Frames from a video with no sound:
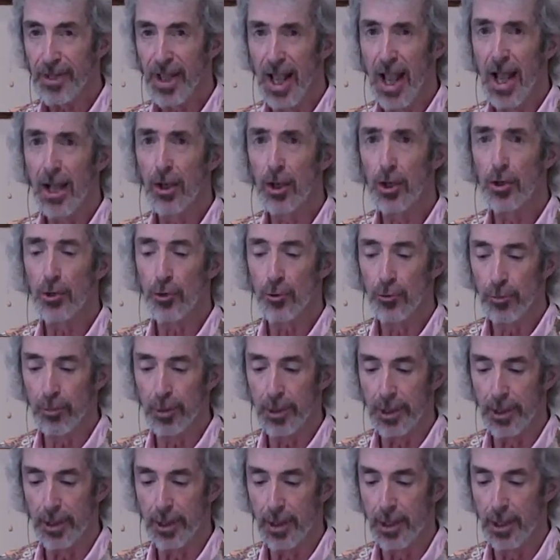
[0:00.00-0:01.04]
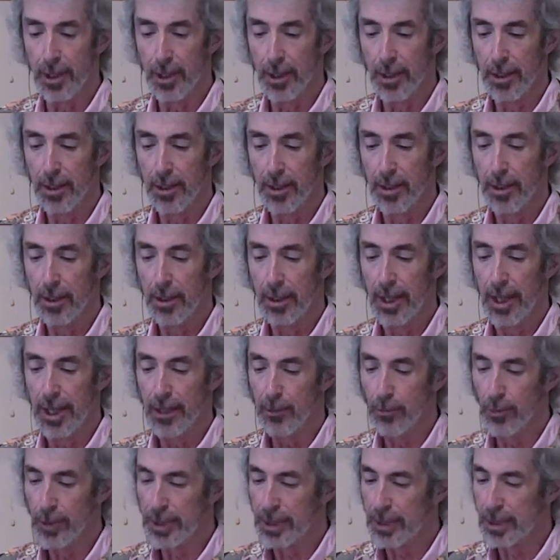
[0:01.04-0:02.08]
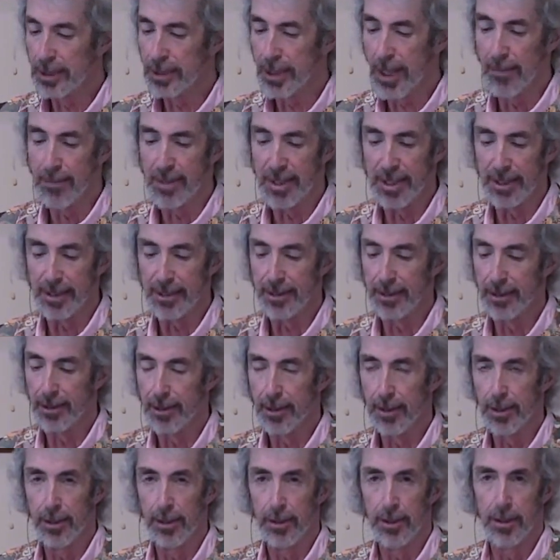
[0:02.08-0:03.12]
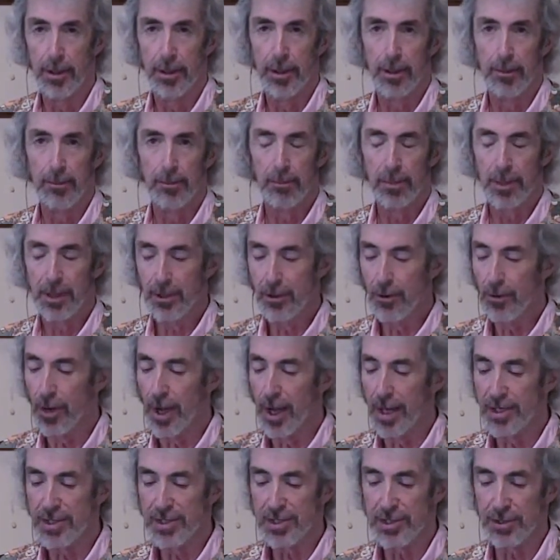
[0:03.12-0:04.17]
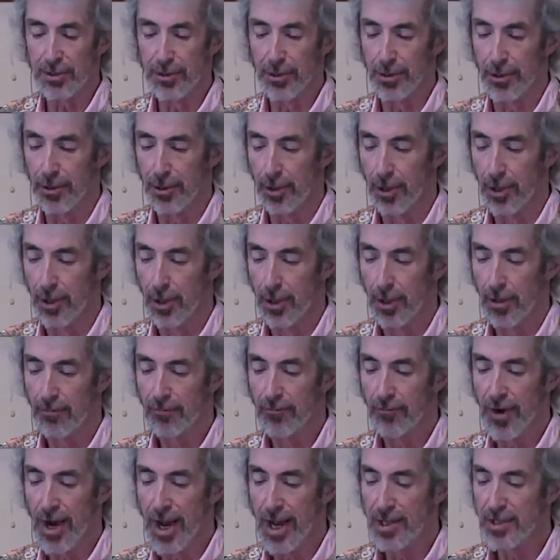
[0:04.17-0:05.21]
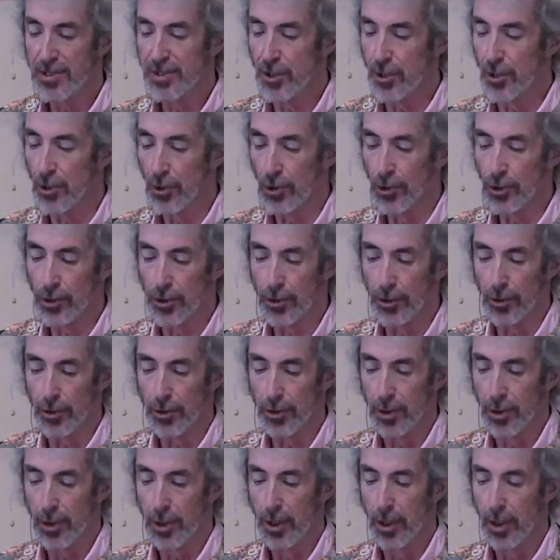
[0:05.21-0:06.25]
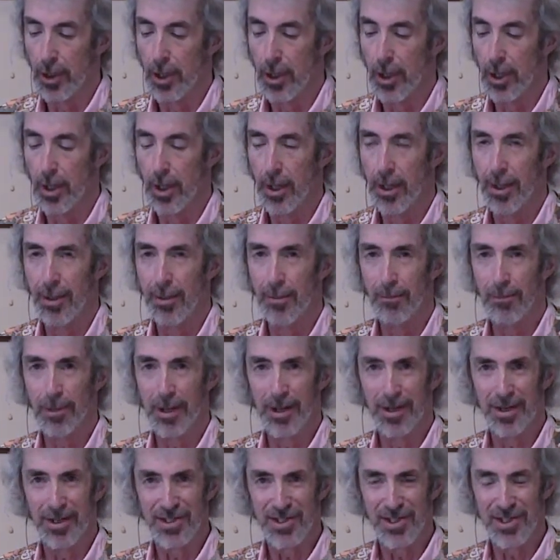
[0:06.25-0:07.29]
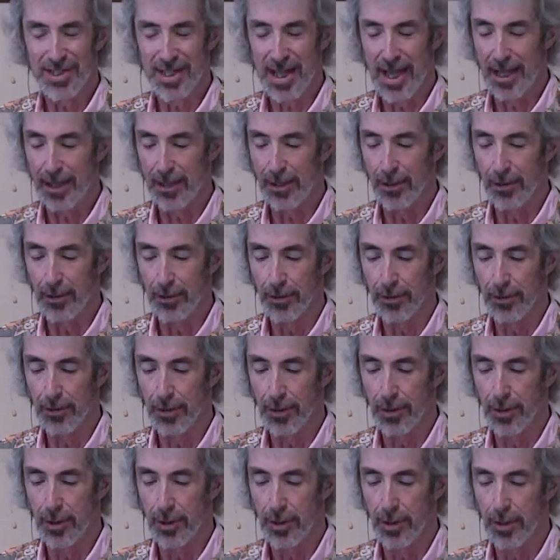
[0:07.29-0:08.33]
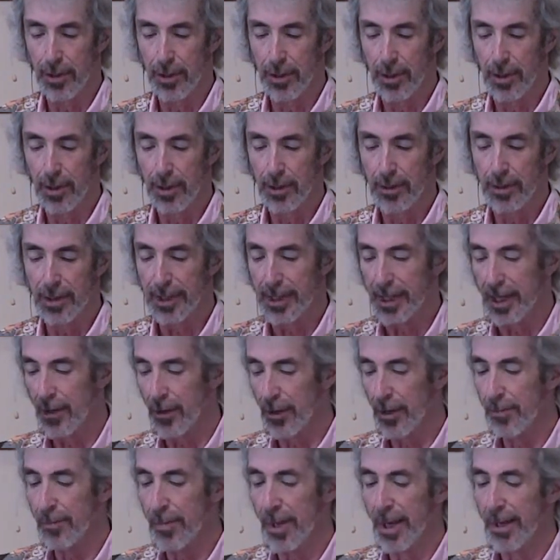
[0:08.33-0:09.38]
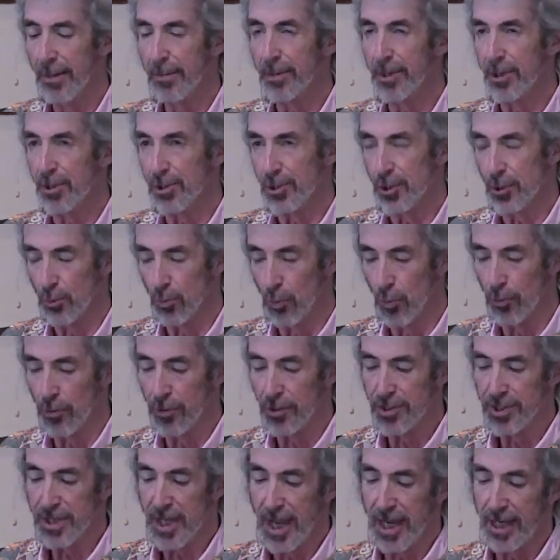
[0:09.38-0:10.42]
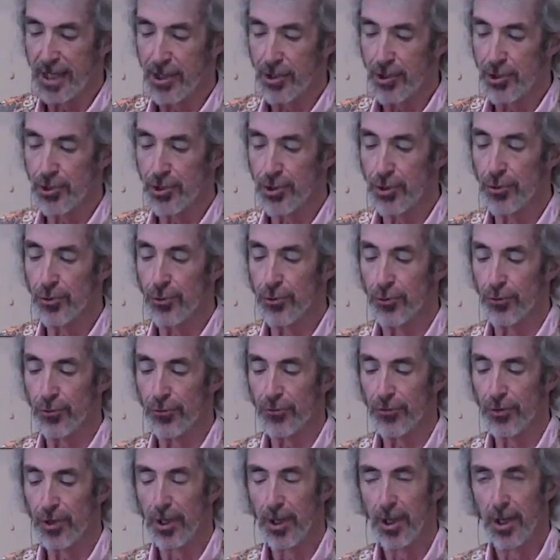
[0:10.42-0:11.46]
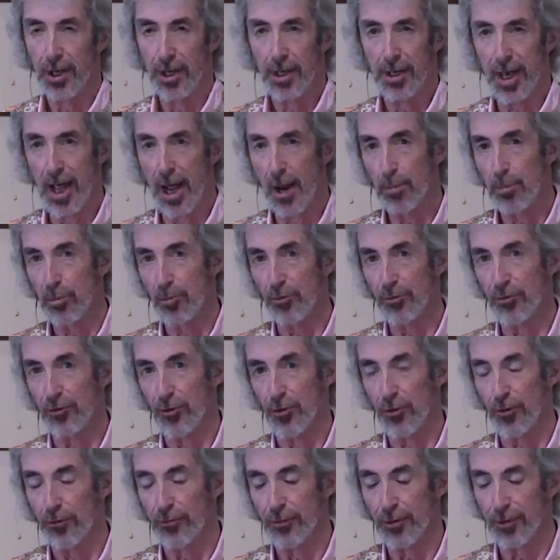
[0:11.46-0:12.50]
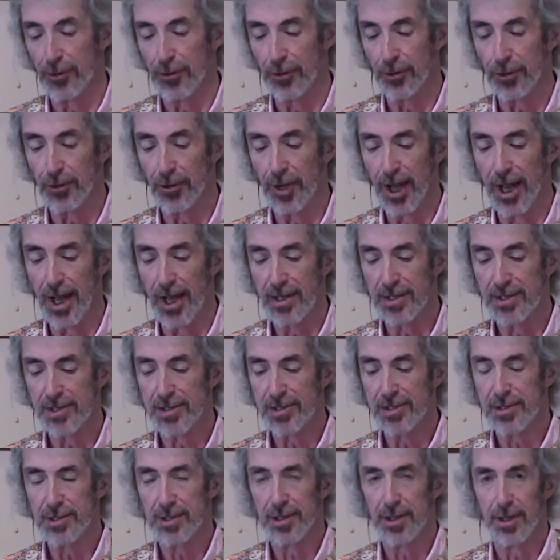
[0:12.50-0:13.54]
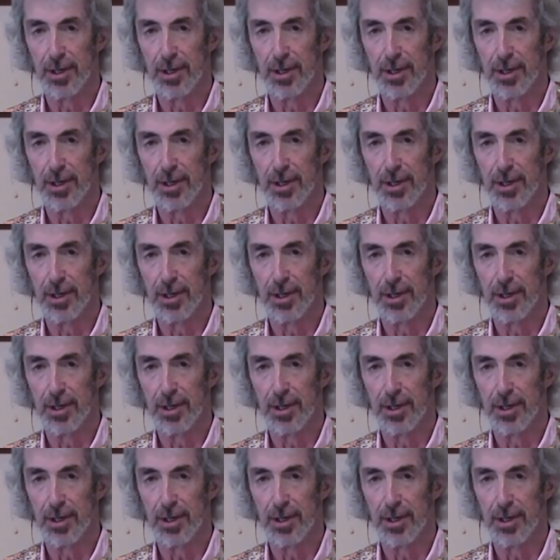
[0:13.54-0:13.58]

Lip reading: Ella Newman, Hedwig Clement, Peter Eisler, Franz Ergel, Bella Stadler. They carried babies who wore the tiny shoes now preserved under glass.